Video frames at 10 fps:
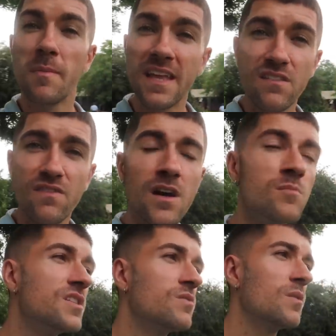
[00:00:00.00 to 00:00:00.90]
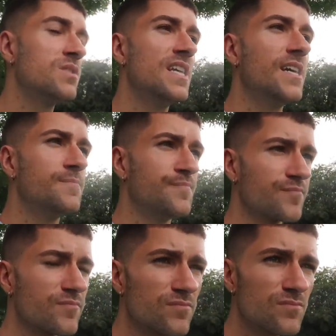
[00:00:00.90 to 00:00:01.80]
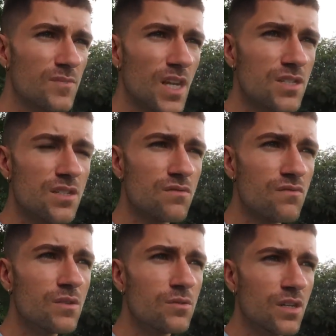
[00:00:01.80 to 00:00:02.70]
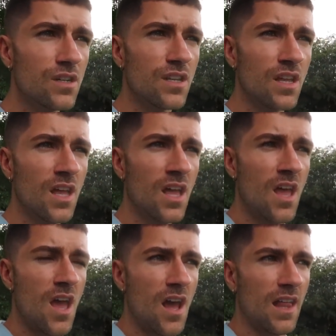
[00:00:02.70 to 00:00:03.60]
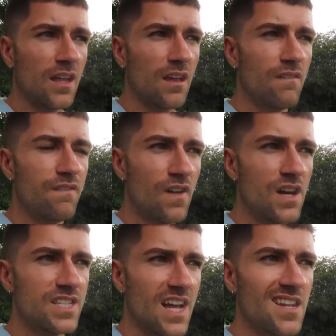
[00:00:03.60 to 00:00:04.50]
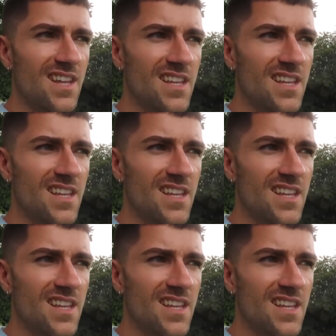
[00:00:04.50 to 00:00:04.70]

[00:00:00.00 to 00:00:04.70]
to be meeting the farmers as well today. This is a real good, like, first-hand